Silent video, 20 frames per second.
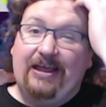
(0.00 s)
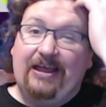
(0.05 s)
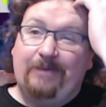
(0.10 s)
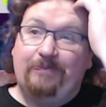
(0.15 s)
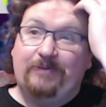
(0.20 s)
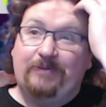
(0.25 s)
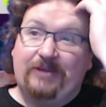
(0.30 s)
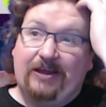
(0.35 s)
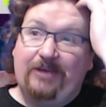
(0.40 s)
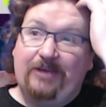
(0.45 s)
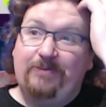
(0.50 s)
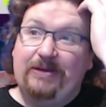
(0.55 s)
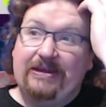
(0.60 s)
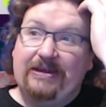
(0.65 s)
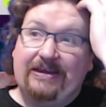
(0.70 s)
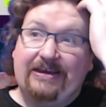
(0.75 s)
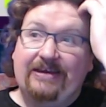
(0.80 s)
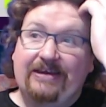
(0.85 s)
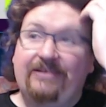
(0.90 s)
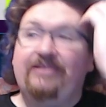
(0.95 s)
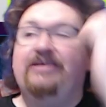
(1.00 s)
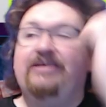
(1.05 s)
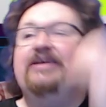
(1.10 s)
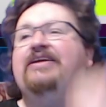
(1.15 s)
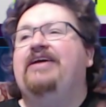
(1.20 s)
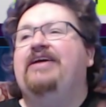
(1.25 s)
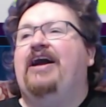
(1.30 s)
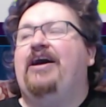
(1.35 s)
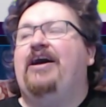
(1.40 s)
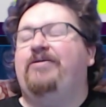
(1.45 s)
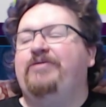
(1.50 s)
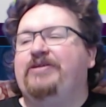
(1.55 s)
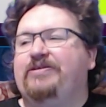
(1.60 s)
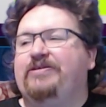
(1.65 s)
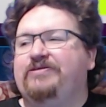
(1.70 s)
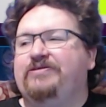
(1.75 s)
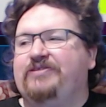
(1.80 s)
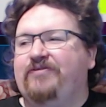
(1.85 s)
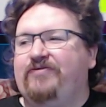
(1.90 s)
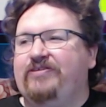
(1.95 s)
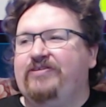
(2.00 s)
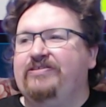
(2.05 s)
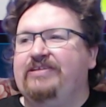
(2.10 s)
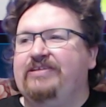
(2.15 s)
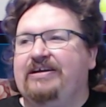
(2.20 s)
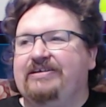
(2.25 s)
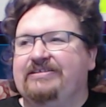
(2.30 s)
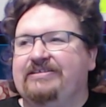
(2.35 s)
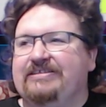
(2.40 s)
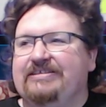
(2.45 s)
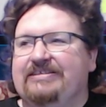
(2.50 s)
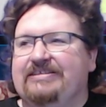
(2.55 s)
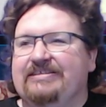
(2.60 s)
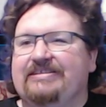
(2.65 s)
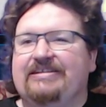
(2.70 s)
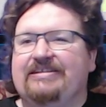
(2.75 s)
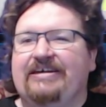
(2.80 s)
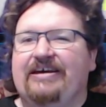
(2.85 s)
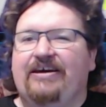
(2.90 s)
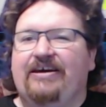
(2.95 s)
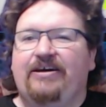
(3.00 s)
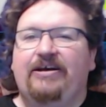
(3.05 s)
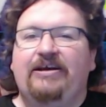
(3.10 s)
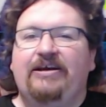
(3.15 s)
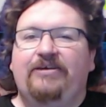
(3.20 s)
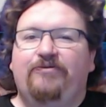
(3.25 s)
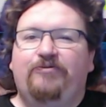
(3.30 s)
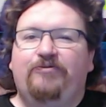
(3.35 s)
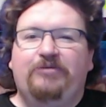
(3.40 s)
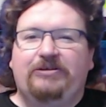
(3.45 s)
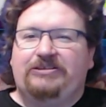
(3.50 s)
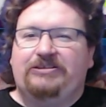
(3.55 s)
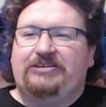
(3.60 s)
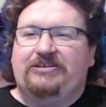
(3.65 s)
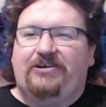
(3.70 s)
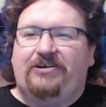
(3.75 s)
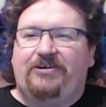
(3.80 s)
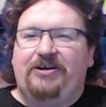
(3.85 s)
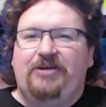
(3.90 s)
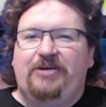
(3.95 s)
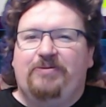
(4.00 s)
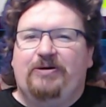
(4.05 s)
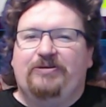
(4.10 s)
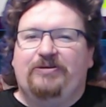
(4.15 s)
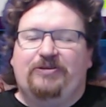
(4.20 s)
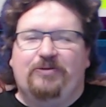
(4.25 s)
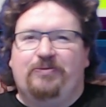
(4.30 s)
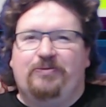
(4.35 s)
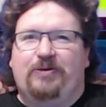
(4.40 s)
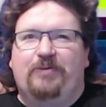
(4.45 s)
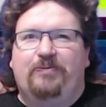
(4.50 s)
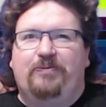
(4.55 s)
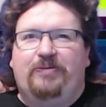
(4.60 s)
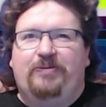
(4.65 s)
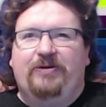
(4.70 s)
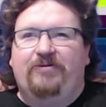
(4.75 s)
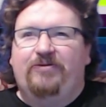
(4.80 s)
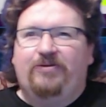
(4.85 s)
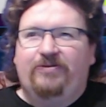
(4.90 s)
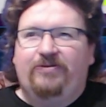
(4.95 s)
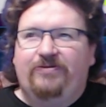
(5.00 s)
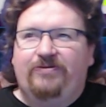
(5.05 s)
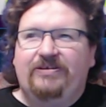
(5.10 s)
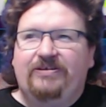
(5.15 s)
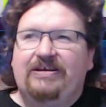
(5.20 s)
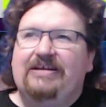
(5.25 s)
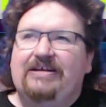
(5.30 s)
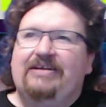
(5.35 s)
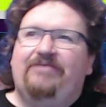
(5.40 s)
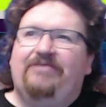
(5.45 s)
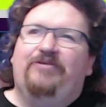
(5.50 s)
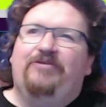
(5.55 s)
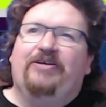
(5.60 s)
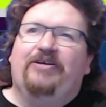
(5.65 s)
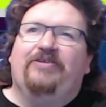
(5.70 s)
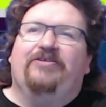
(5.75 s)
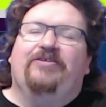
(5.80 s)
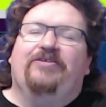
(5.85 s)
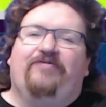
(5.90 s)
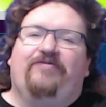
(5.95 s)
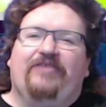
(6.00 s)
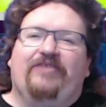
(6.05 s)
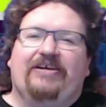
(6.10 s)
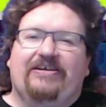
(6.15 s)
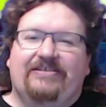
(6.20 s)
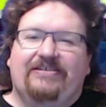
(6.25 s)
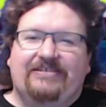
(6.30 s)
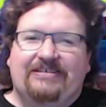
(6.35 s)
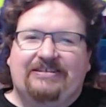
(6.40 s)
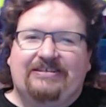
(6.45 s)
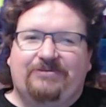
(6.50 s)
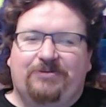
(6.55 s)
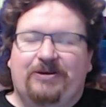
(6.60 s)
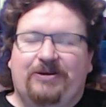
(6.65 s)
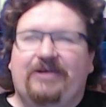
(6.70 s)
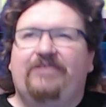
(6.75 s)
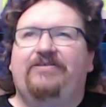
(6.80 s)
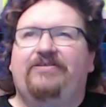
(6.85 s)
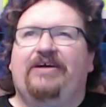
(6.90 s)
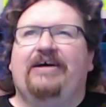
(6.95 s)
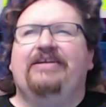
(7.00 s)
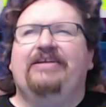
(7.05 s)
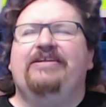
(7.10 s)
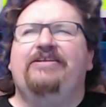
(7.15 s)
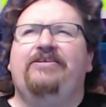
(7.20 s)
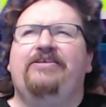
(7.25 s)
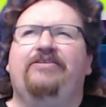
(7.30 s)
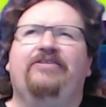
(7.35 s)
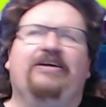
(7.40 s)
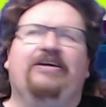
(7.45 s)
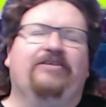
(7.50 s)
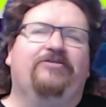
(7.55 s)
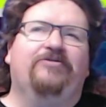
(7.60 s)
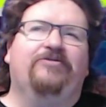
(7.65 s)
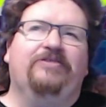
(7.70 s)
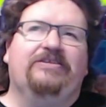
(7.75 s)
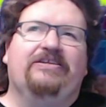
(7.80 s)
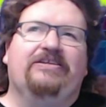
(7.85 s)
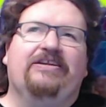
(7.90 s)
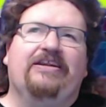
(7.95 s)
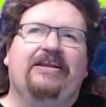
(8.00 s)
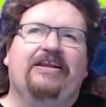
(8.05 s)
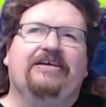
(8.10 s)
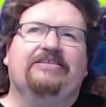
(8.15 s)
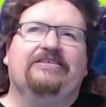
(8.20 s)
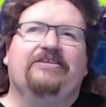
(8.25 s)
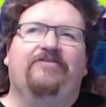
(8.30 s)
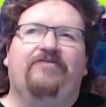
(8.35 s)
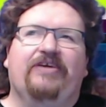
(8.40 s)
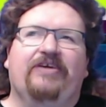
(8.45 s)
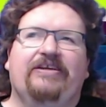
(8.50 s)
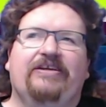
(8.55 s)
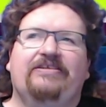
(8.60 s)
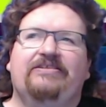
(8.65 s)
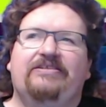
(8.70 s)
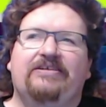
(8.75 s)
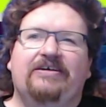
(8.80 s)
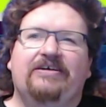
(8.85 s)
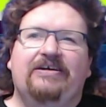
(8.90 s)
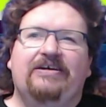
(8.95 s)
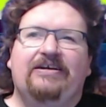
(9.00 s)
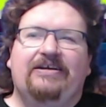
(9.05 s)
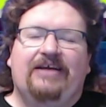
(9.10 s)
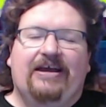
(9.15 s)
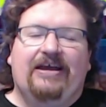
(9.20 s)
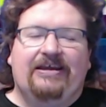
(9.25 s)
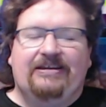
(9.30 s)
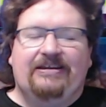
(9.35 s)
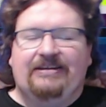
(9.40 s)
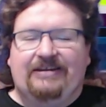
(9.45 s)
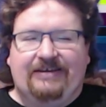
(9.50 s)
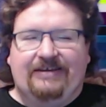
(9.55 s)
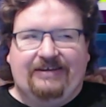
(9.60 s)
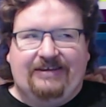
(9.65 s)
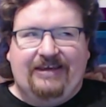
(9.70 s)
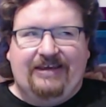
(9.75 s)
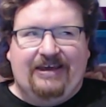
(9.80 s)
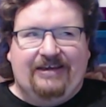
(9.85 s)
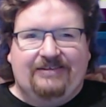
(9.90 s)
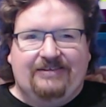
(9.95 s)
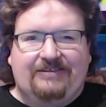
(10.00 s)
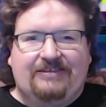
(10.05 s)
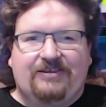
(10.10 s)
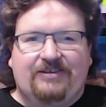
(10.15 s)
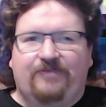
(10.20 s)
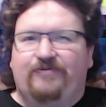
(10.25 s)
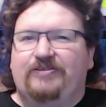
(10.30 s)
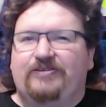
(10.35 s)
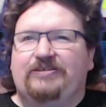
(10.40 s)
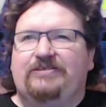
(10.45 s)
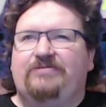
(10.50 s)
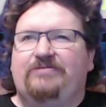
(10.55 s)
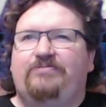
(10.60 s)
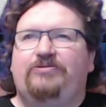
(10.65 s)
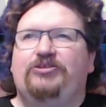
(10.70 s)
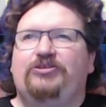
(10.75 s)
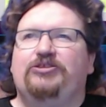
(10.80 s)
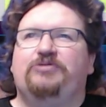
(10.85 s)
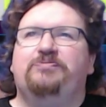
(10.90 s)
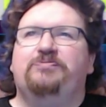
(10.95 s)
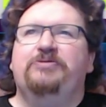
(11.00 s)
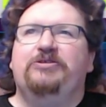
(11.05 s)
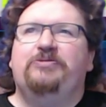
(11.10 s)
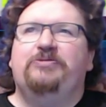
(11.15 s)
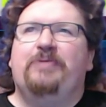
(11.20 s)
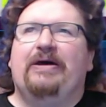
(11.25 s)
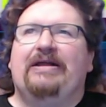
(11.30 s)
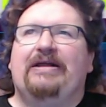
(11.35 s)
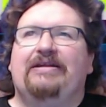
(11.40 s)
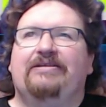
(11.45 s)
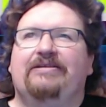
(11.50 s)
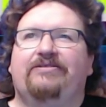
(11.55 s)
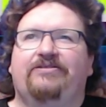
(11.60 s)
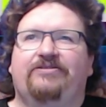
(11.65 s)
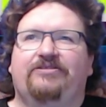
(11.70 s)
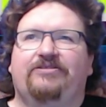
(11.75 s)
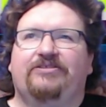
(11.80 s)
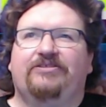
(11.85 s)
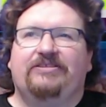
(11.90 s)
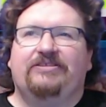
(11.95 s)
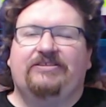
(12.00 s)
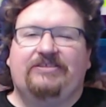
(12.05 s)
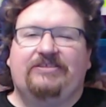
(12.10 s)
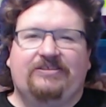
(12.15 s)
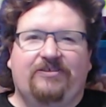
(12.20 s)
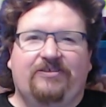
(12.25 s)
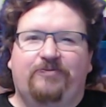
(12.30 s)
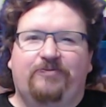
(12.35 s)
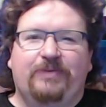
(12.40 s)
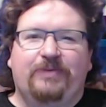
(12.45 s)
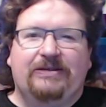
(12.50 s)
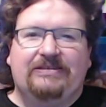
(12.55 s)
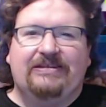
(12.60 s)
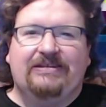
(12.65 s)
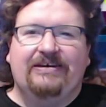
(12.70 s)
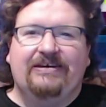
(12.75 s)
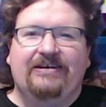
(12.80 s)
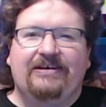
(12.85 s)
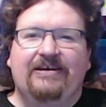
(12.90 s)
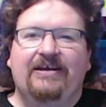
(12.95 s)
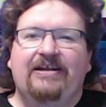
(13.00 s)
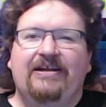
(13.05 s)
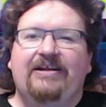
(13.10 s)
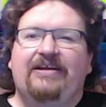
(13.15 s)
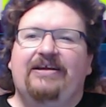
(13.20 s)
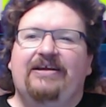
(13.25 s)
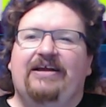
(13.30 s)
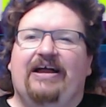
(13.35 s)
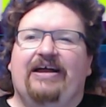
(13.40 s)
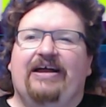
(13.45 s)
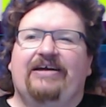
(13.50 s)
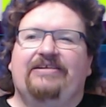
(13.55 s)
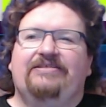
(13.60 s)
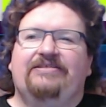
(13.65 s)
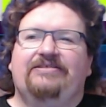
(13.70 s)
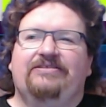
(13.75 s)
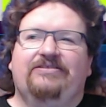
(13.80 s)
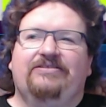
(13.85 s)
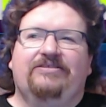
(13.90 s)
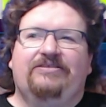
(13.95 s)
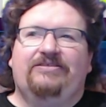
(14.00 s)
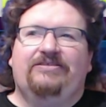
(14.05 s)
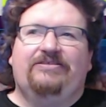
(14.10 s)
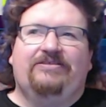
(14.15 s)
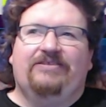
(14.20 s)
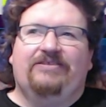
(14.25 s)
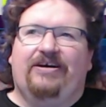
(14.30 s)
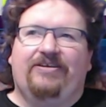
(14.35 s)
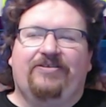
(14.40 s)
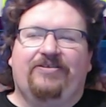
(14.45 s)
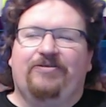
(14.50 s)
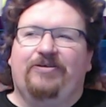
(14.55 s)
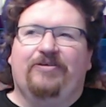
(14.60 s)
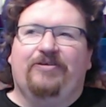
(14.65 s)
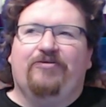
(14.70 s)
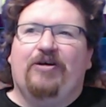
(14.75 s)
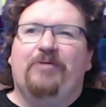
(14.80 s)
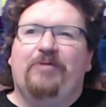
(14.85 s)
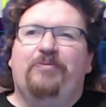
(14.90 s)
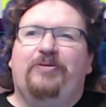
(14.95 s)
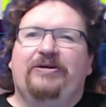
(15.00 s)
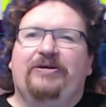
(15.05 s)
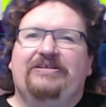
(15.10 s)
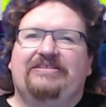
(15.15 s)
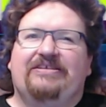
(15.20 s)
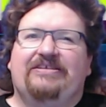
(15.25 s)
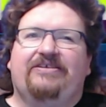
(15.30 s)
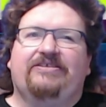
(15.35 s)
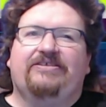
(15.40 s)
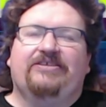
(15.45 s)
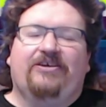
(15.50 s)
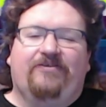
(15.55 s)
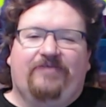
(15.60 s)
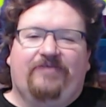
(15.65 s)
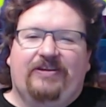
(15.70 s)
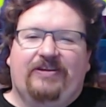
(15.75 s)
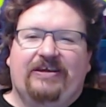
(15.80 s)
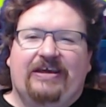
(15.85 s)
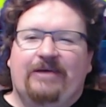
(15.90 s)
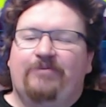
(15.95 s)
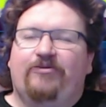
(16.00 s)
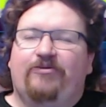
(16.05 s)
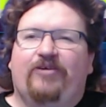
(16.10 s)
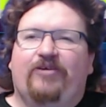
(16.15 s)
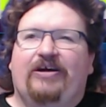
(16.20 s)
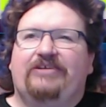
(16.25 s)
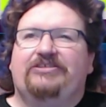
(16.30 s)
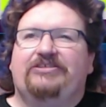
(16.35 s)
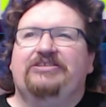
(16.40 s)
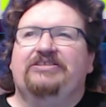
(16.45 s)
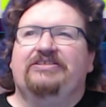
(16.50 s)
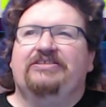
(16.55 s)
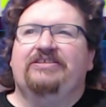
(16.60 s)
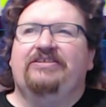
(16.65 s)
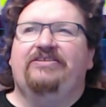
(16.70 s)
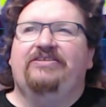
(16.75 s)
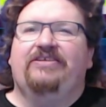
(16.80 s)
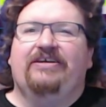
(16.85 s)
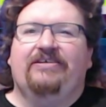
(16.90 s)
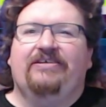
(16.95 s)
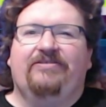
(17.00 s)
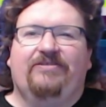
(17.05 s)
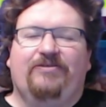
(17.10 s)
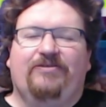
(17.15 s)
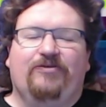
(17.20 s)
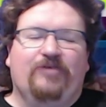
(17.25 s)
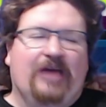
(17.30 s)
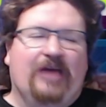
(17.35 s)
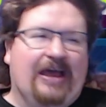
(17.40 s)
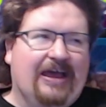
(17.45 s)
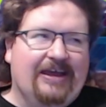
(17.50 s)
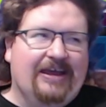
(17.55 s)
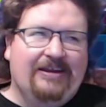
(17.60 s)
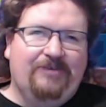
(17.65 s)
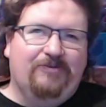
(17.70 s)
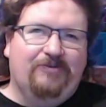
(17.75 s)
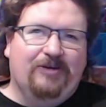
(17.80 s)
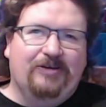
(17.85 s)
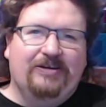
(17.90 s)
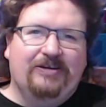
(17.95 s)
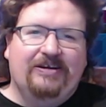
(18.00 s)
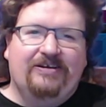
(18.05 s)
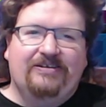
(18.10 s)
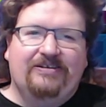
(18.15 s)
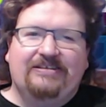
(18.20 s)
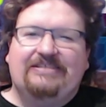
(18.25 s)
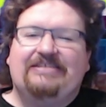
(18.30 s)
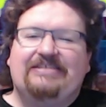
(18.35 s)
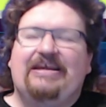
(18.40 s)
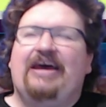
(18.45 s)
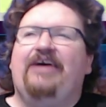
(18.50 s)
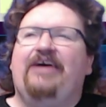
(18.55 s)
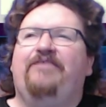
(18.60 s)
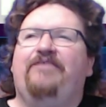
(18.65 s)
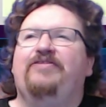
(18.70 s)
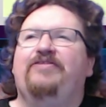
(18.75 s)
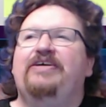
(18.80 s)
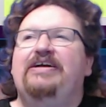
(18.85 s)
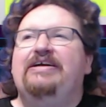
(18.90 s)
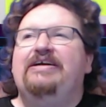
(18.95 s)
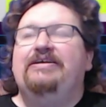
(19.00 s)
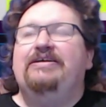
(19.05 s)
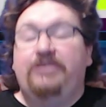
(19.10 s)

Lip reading: time and again. How many times have you logged in to see we're sorry about the bumpy road, we're gonna figure this one out, and then you like go into the next event and like, yeah, stuff is just misspelled or just stuff missing, and I don't know, a Grand Prix starts off and the game crashes, and you're like, anyone there is staff?